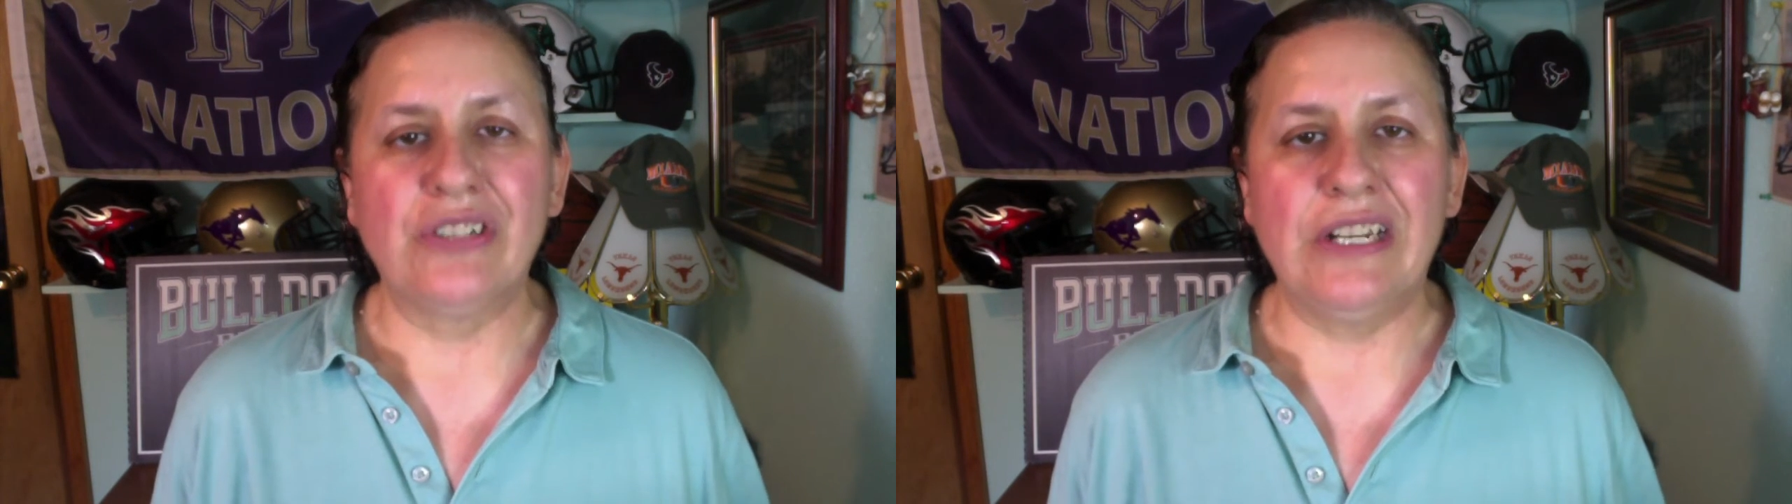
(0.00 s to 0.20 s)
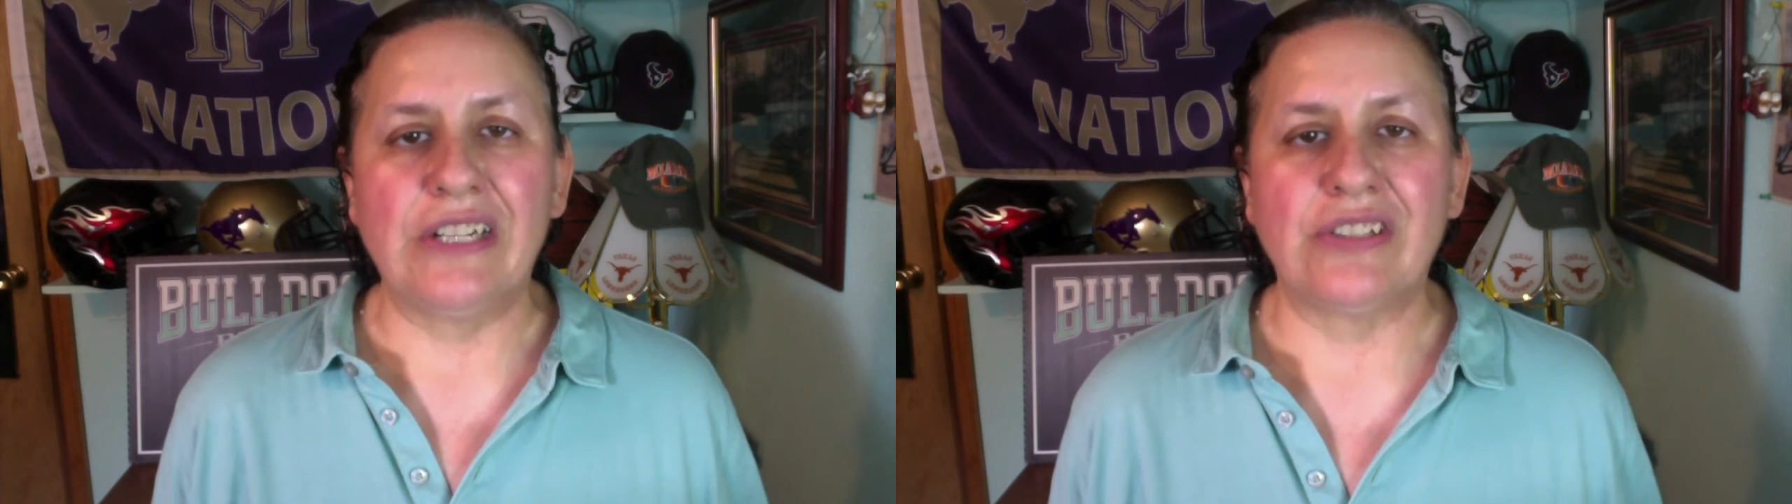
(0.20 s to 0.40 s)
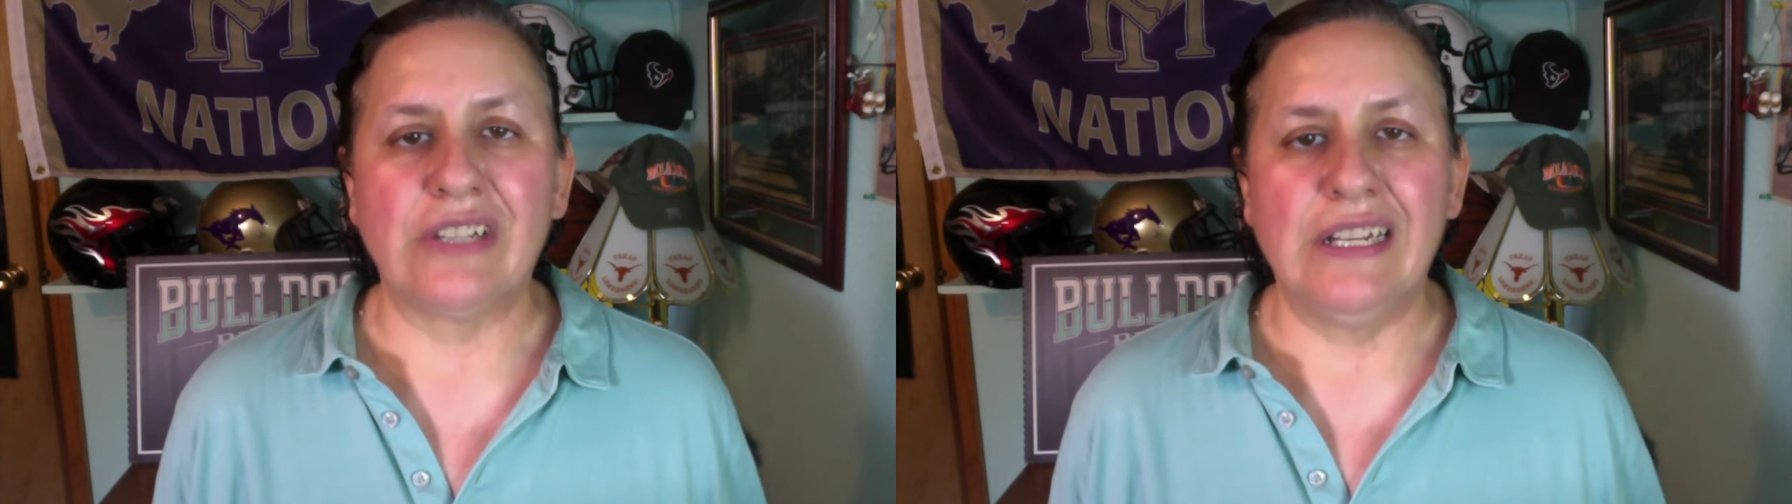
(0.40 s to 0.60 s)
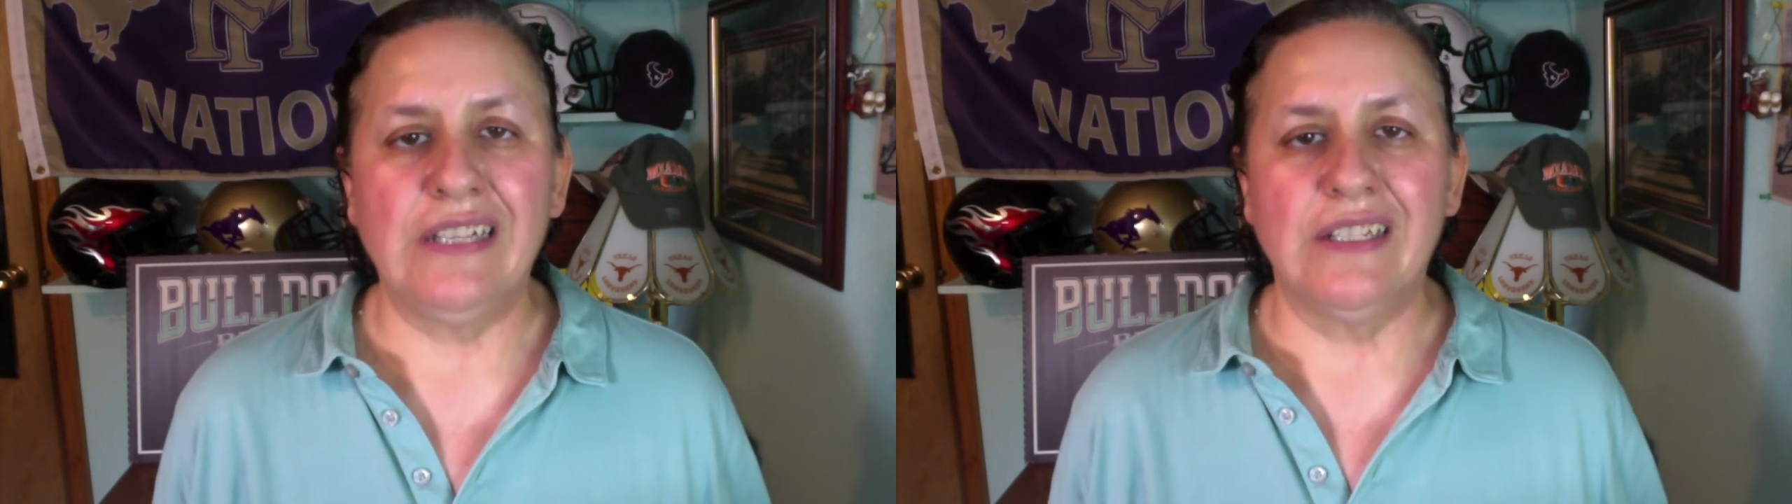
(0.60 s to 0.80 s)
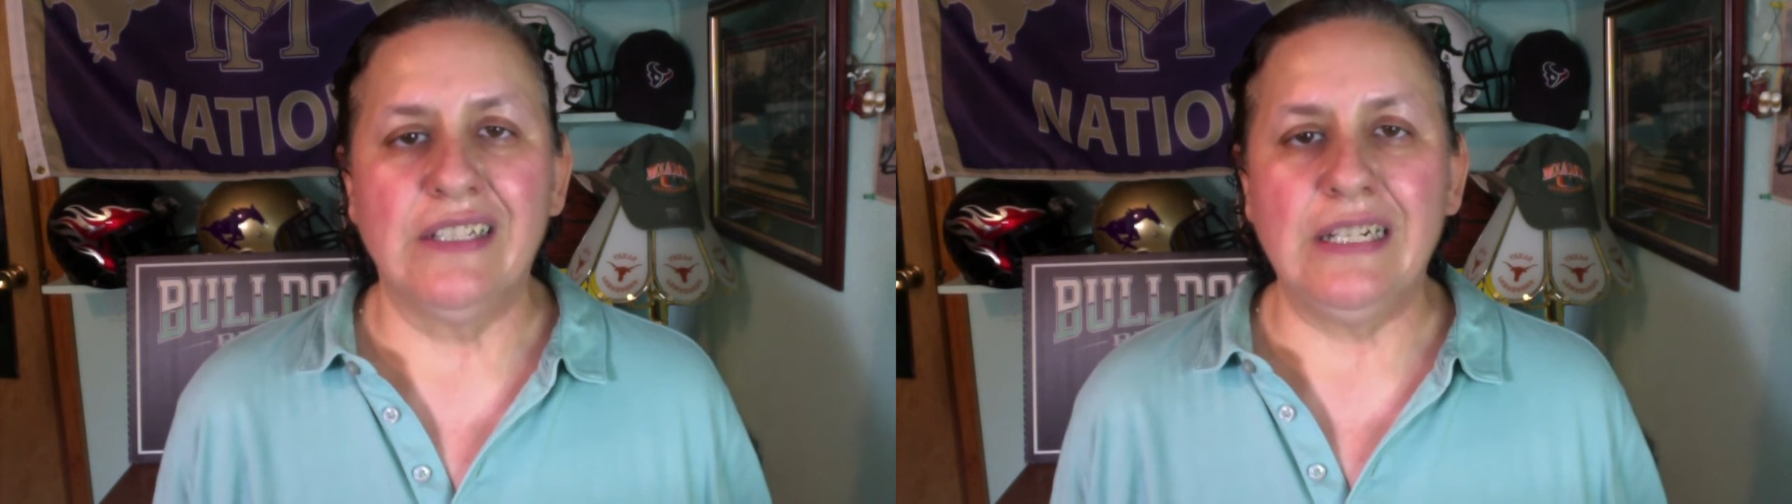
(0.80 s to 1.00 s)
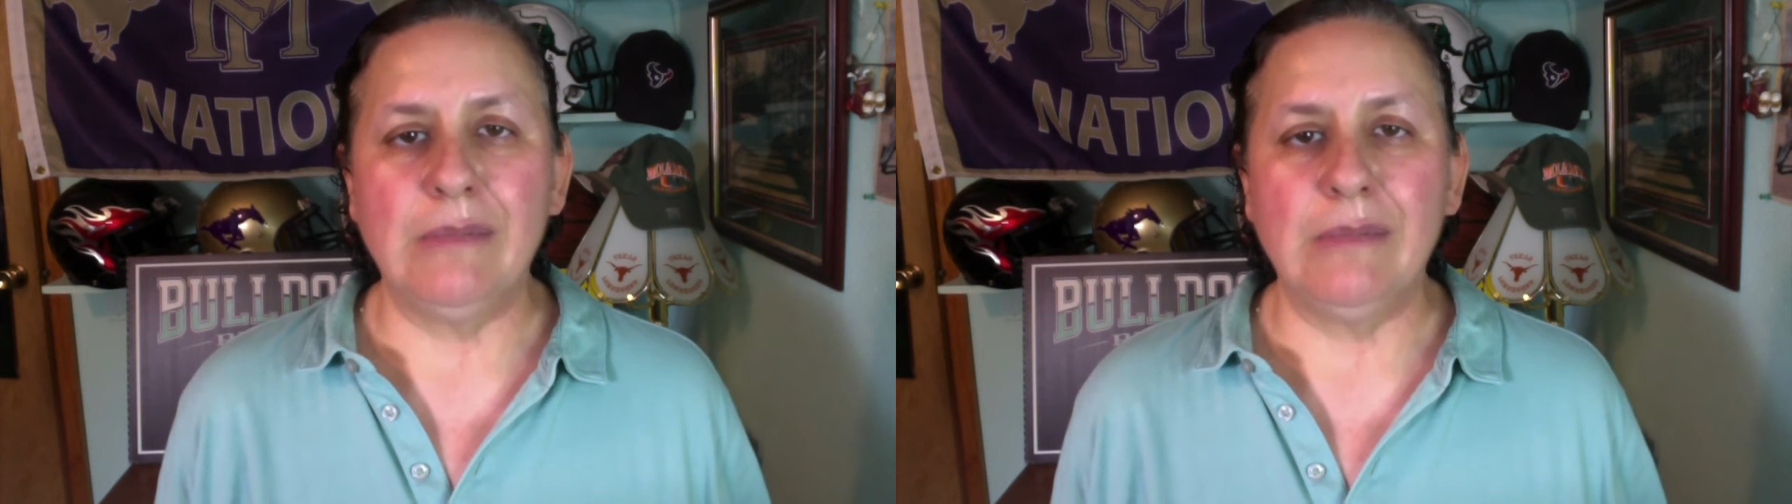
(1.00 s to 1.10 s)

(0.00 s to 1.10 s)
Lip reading: sixth in the team